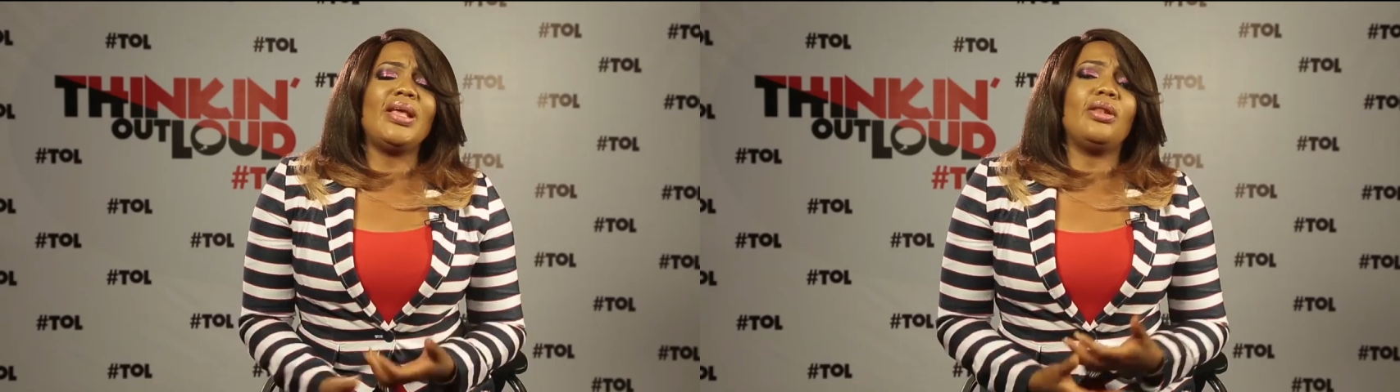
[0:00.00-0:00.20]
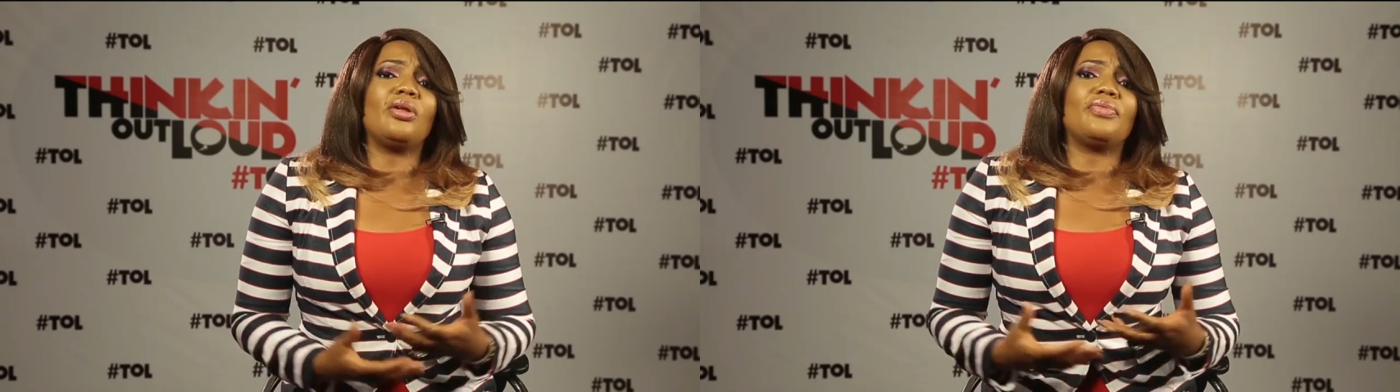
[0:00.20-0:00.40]

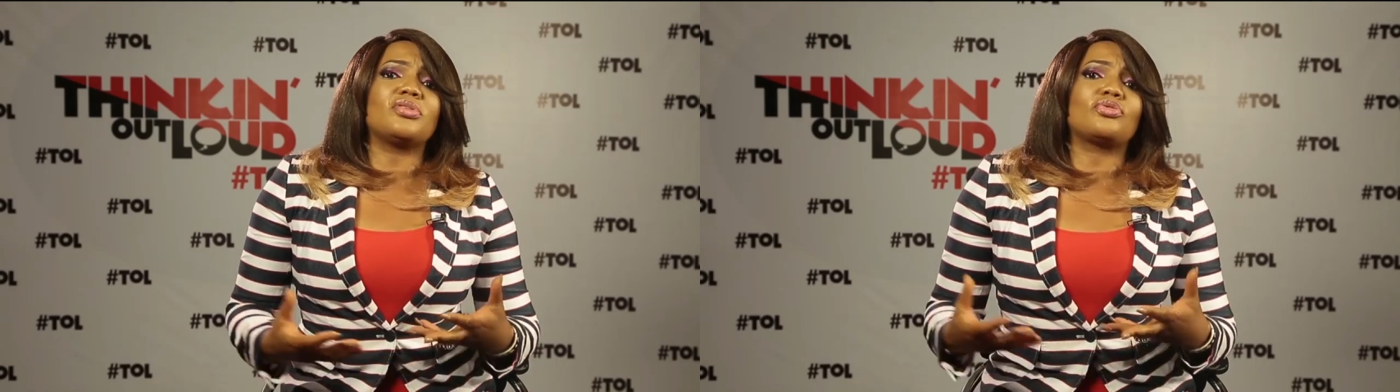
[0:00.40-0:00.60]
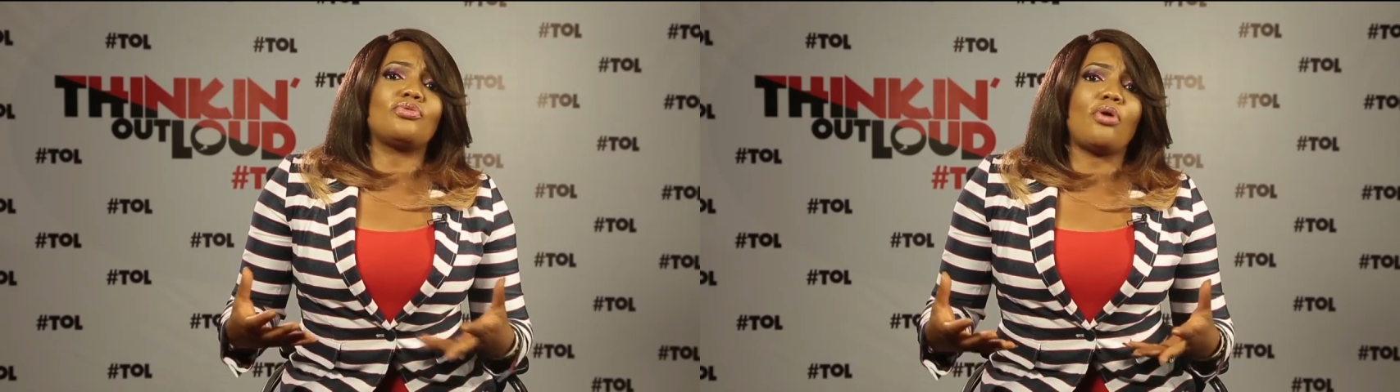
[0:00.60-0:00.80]
A lot of
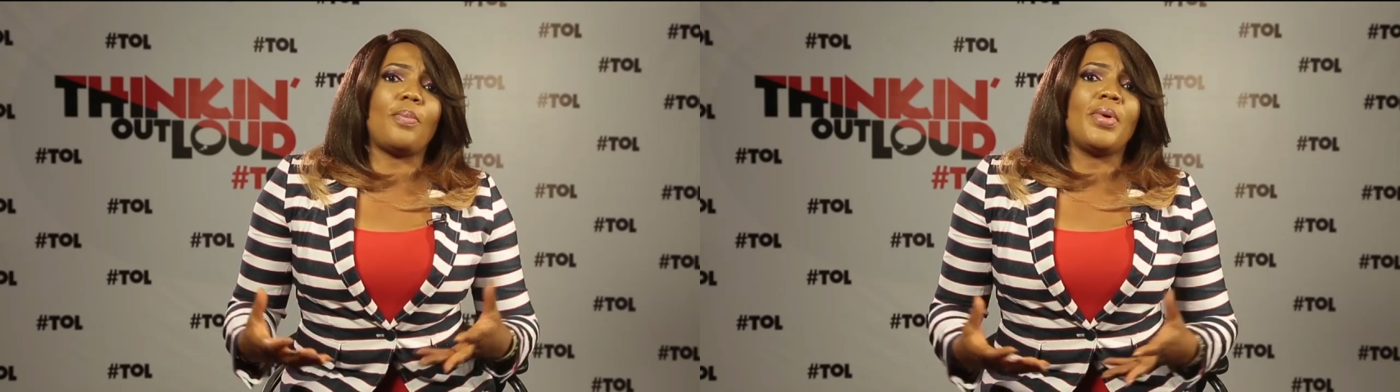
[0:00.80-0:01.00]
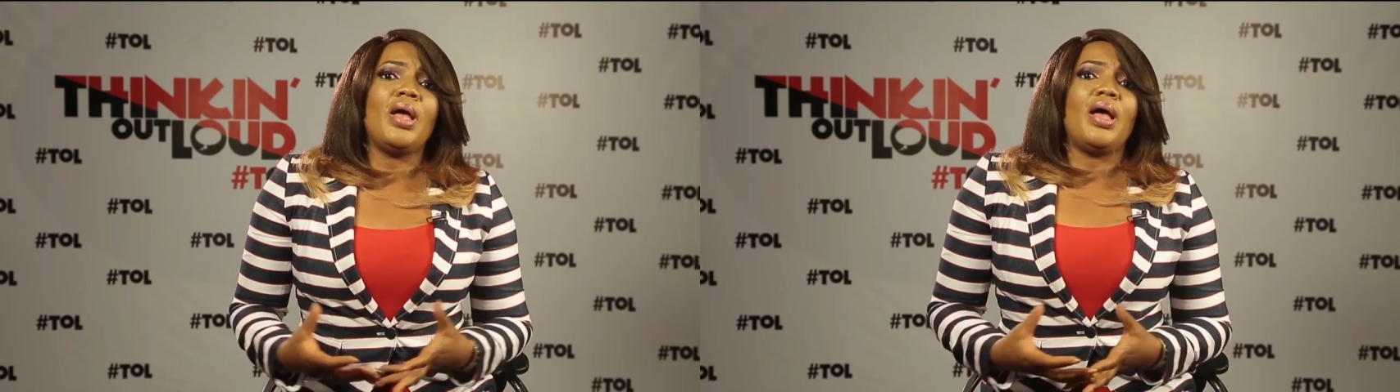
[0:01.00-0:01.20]
us grew
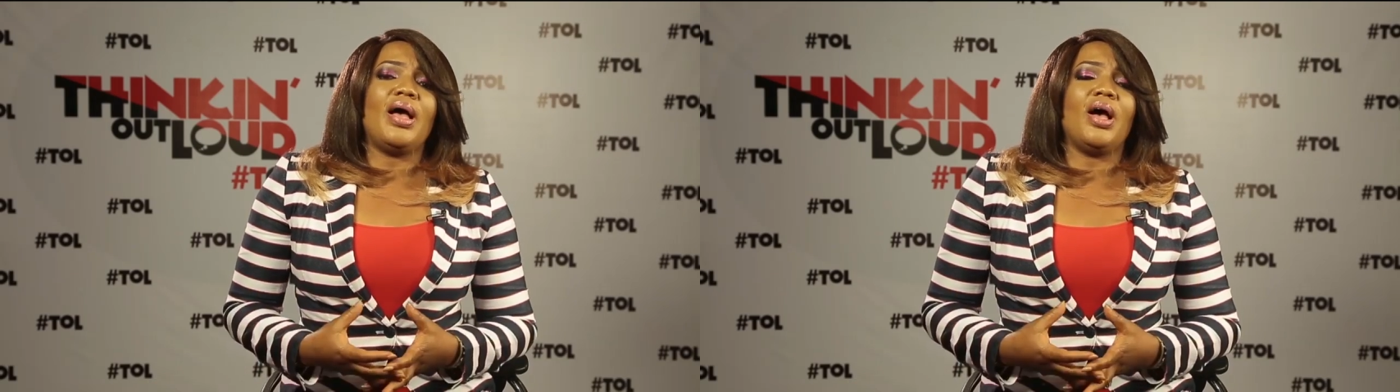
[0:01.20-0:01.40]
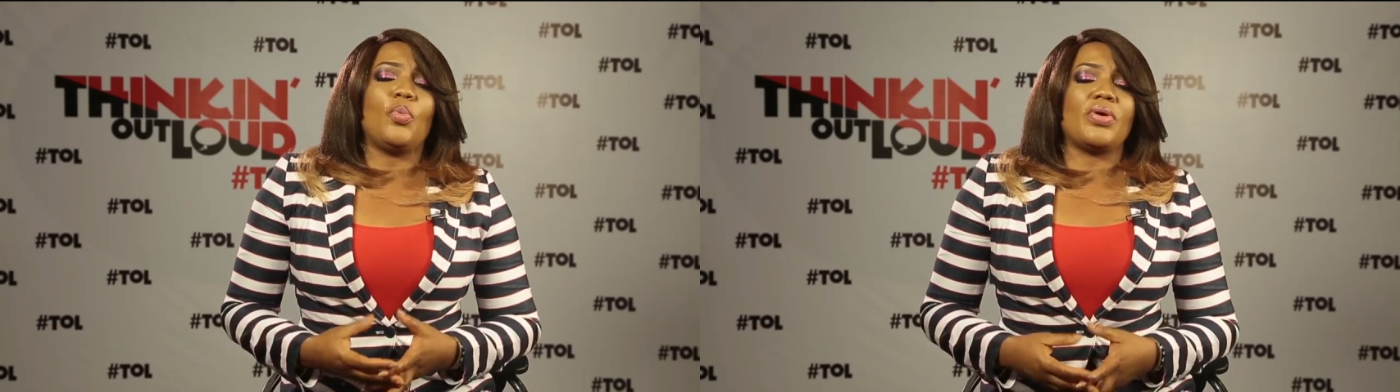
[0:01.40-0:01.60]
up
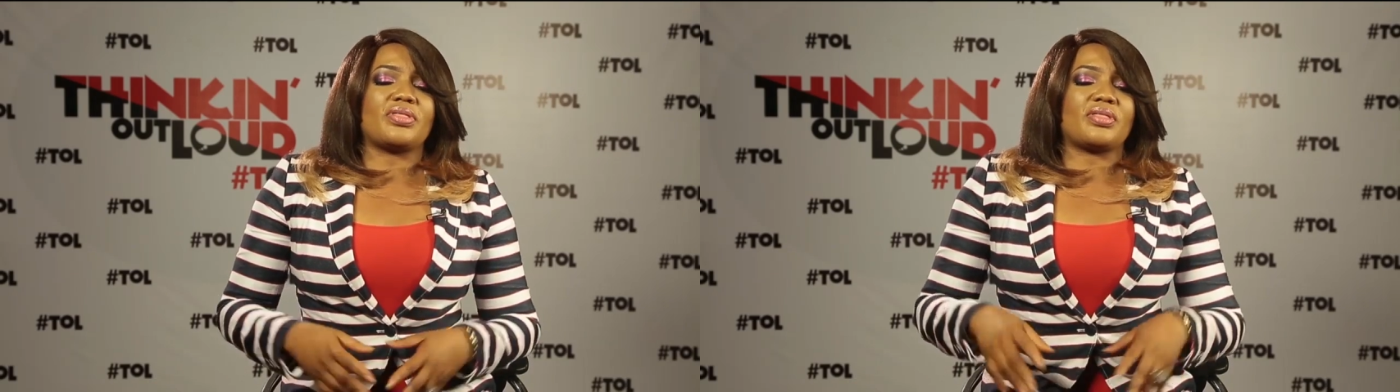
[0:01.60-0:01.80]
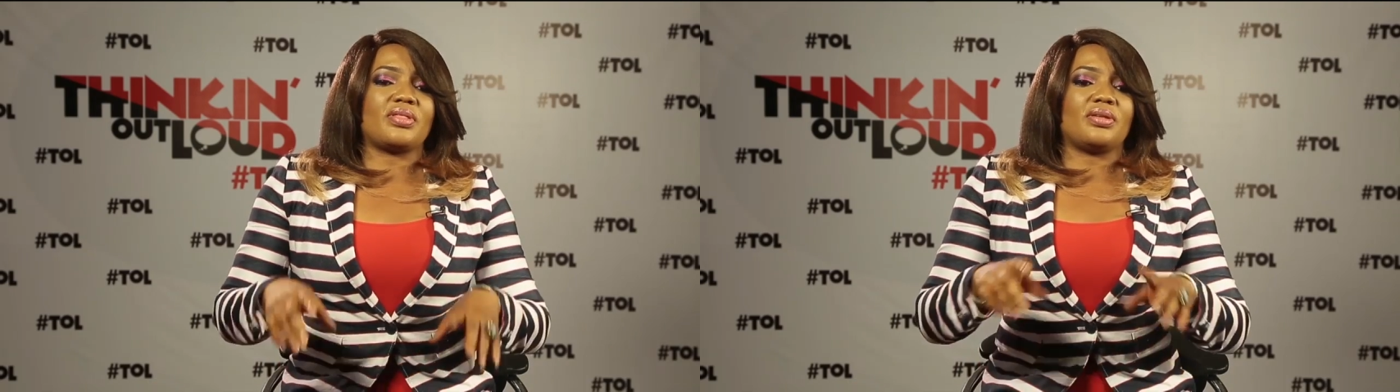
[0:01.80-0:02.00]

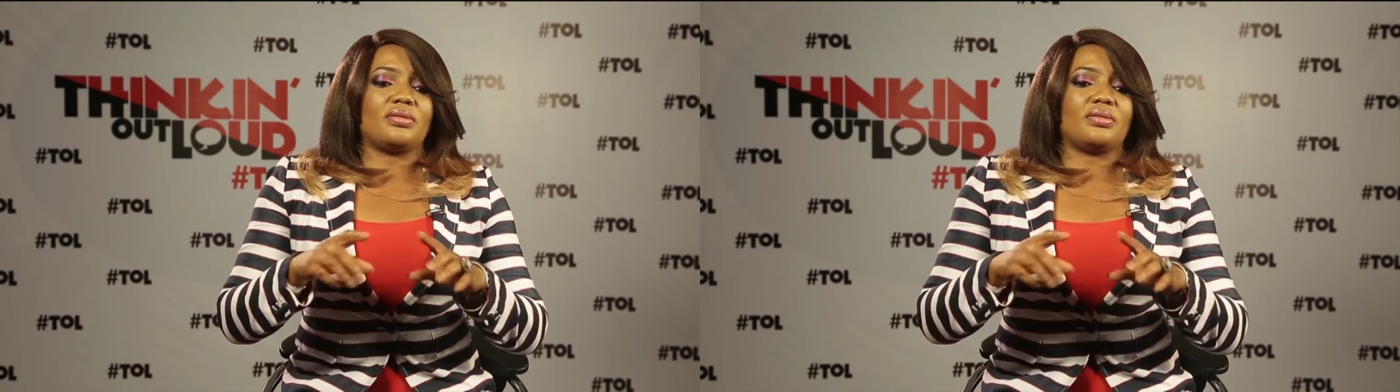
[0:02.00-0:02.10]
with